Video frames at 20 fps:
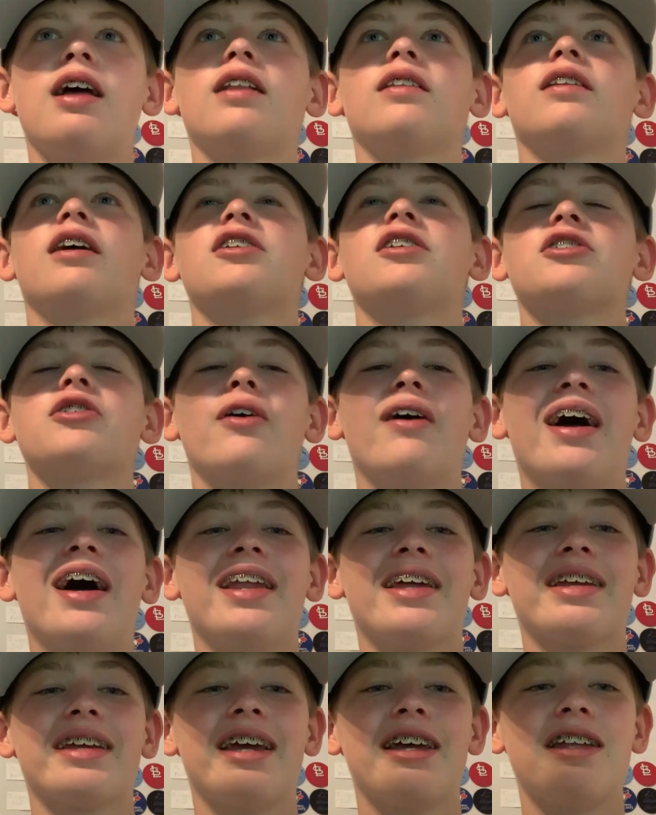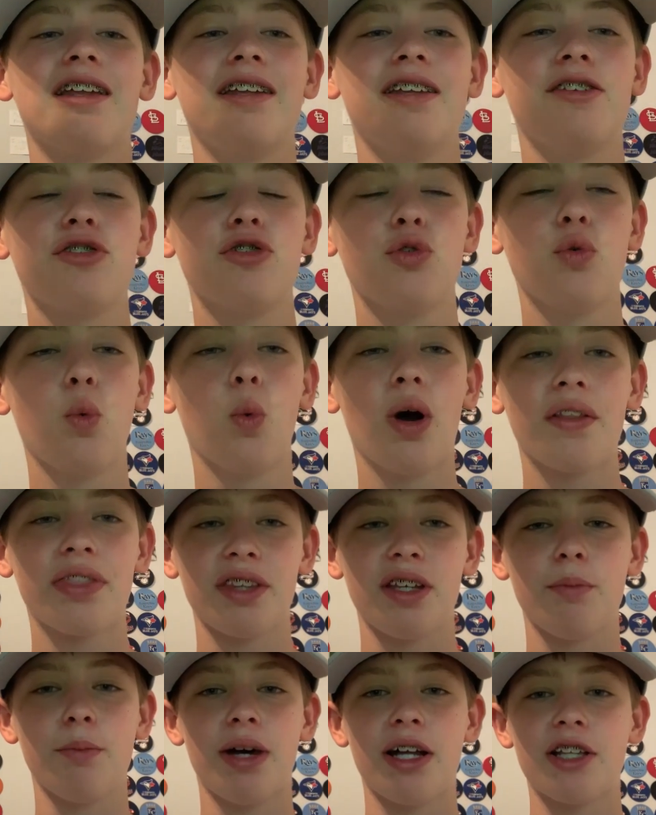let's go ahead and get into what
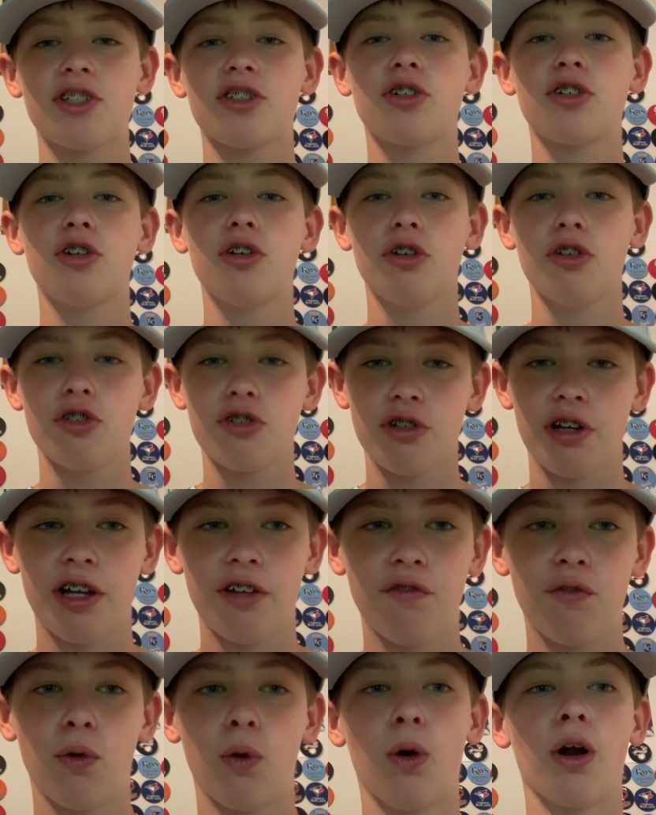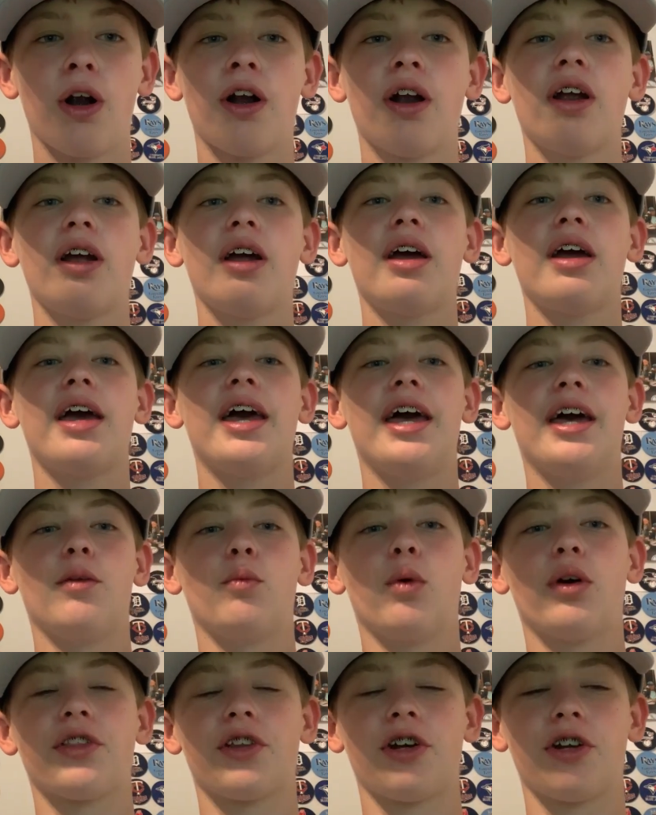the Mets could trade for
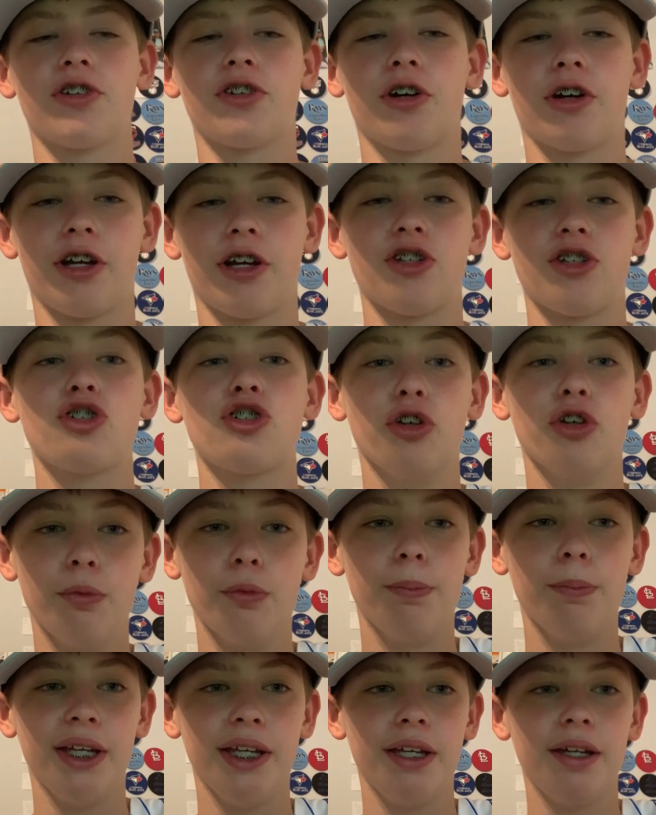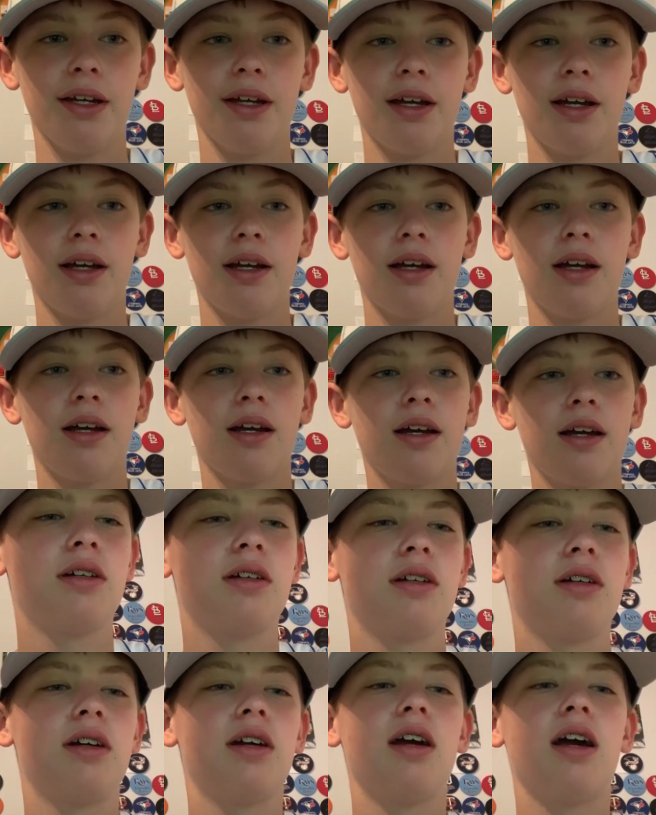and what their target should be.
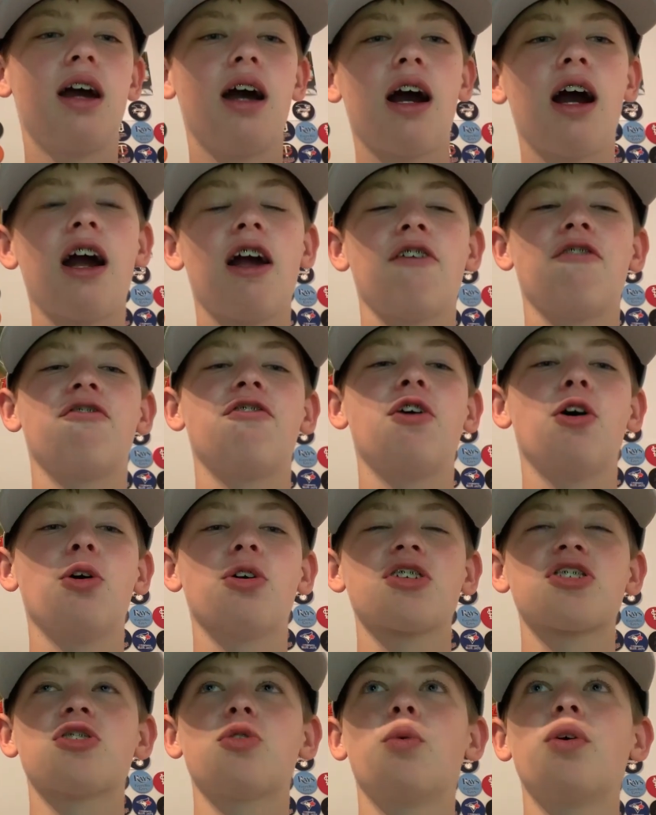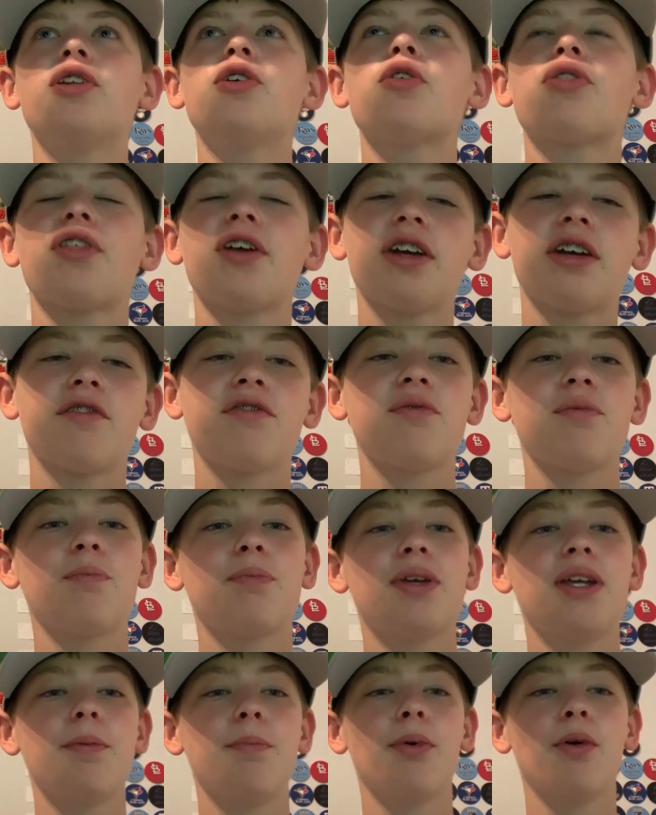All right, folks. So when you think of
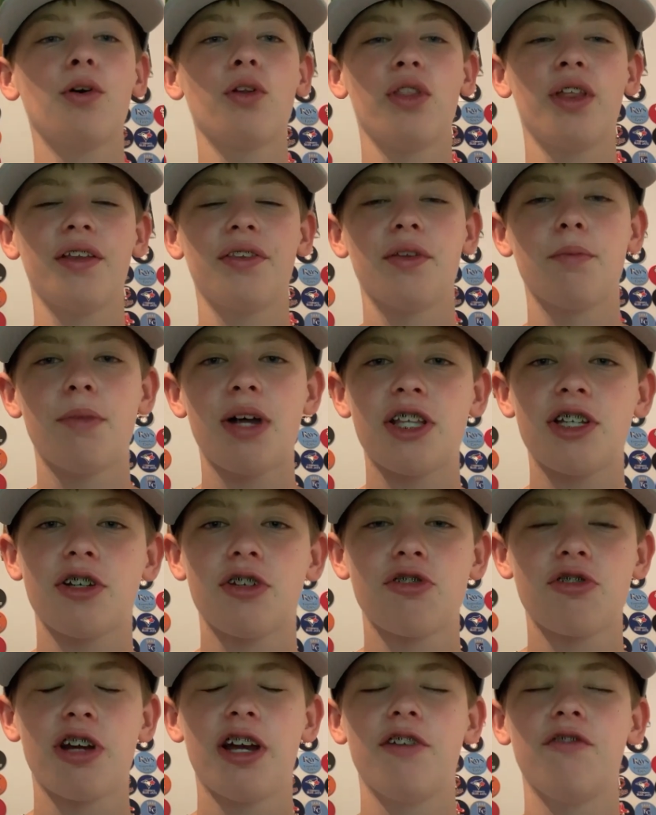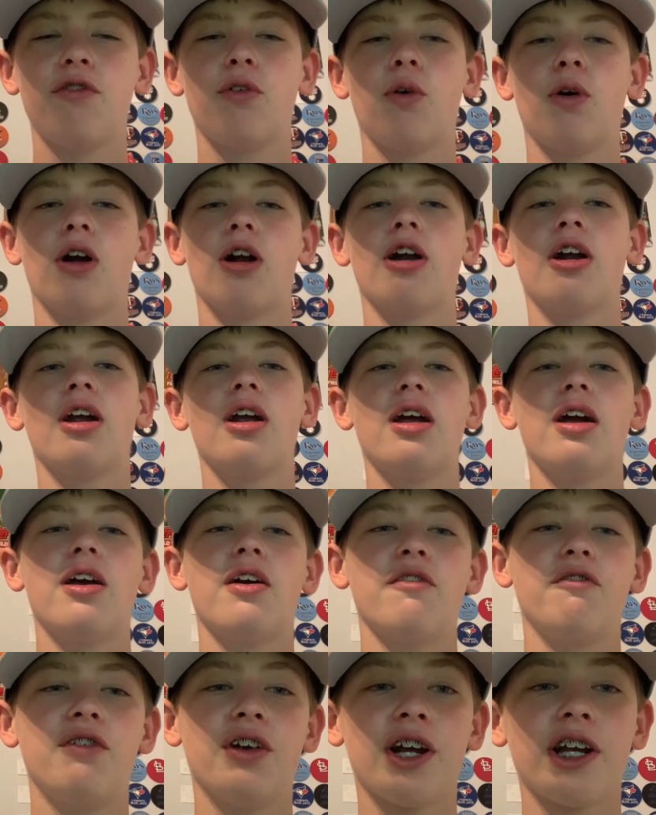people that the Mets could trade for,
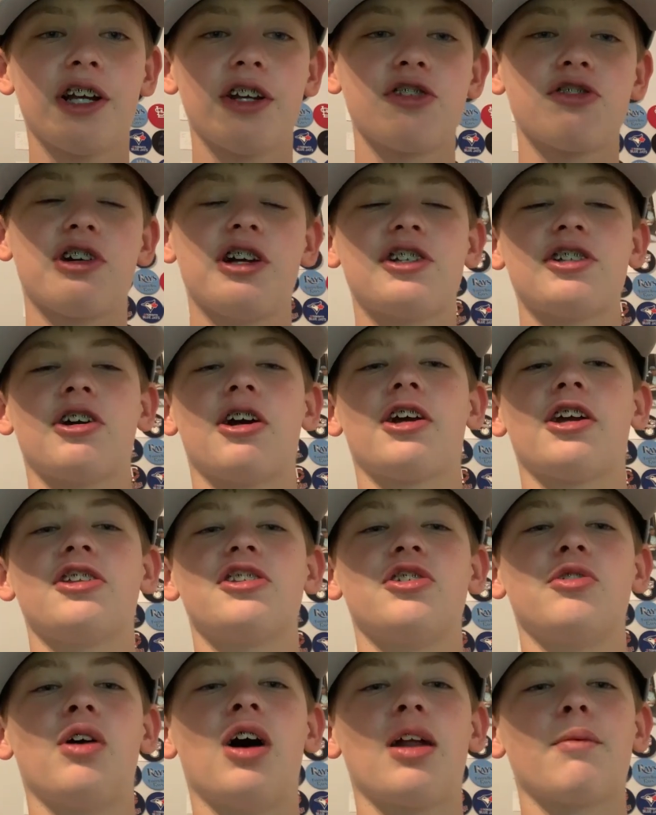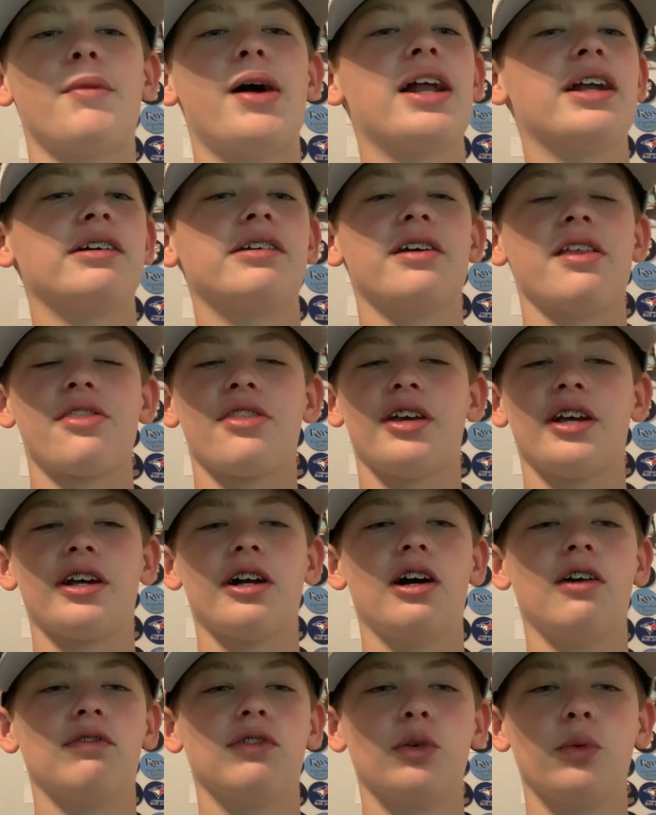very good trade targets, you automatically think
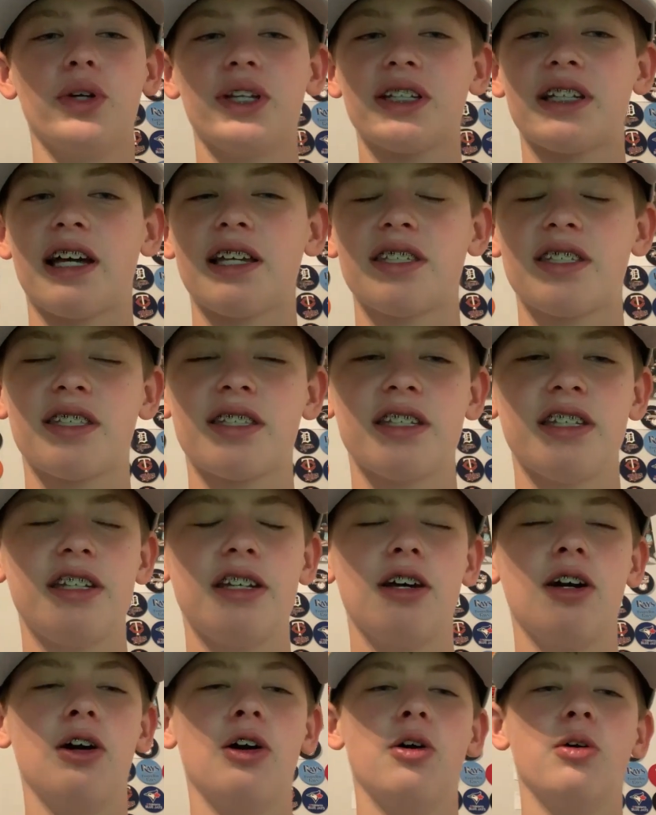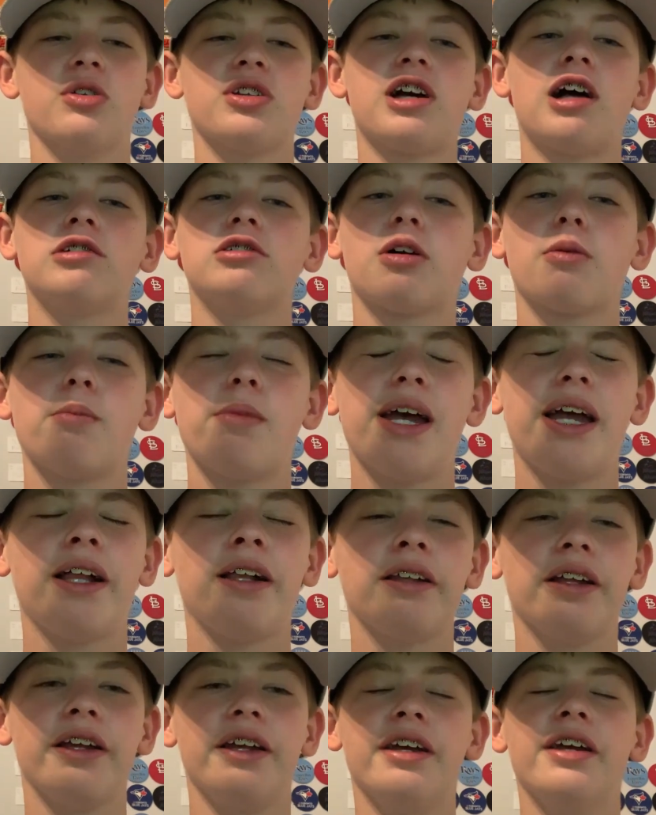of Luis Castillo, Tyler
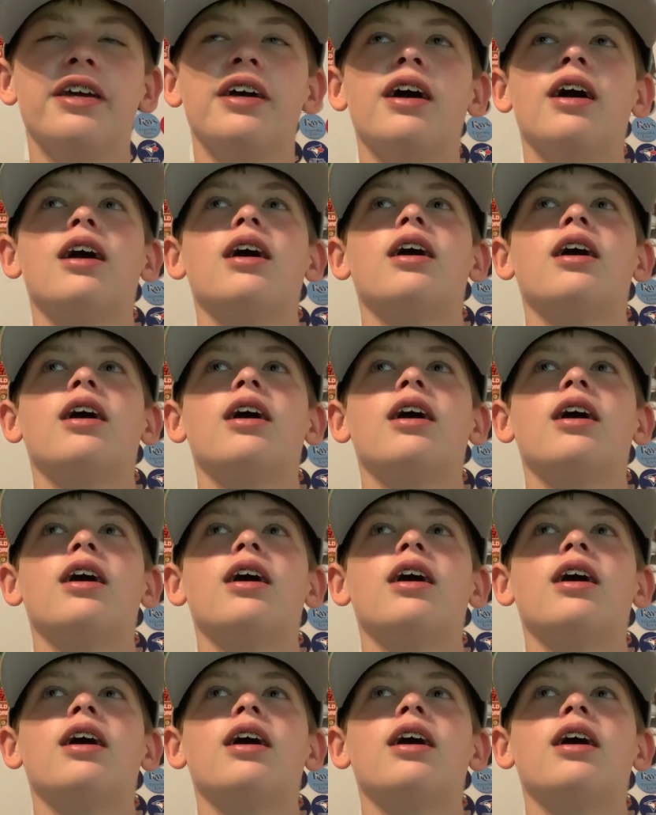Mahle,